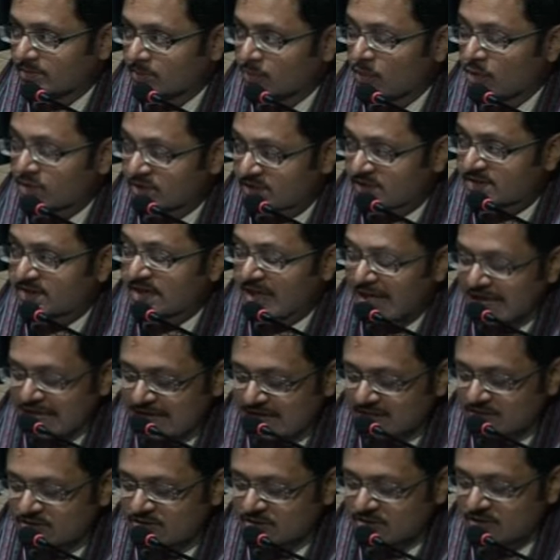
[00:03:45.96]
What has
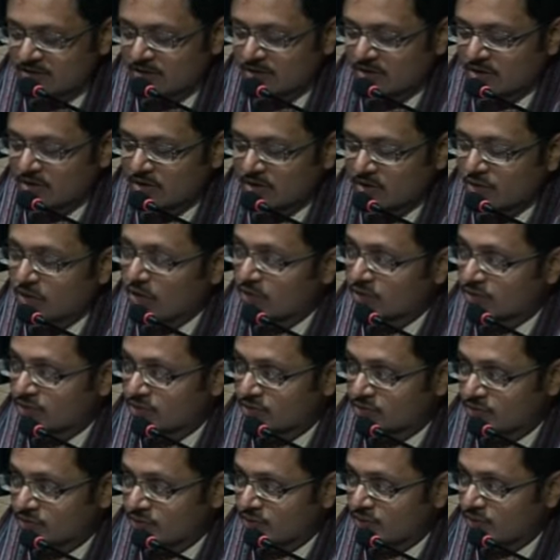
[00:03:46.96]
age got
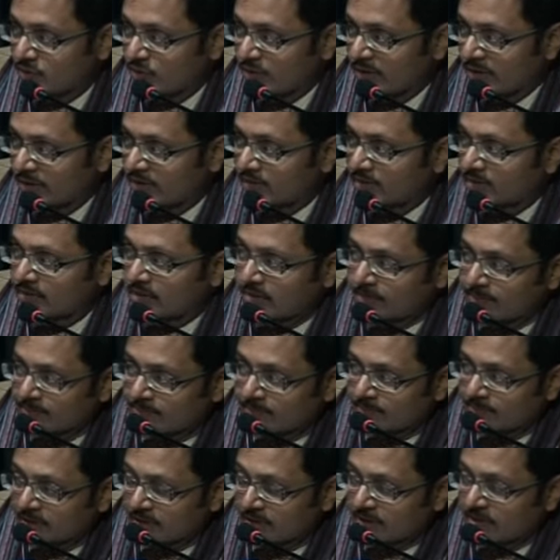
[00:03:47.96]
to do with the
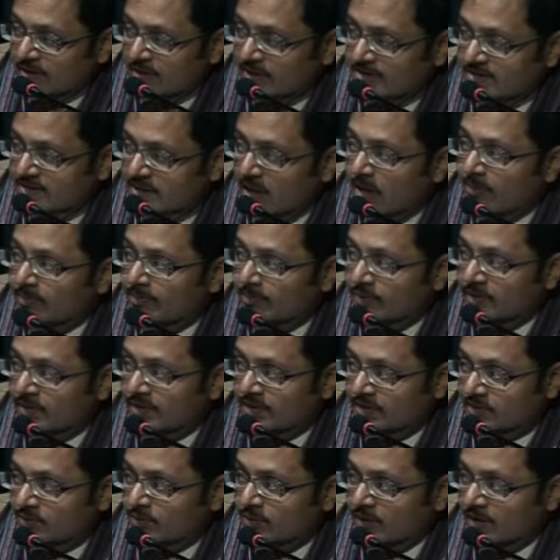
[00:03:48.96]
particular example
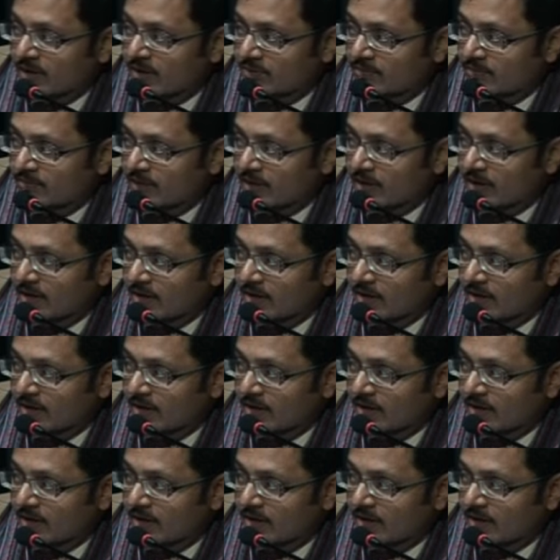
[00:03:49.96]
that you gave?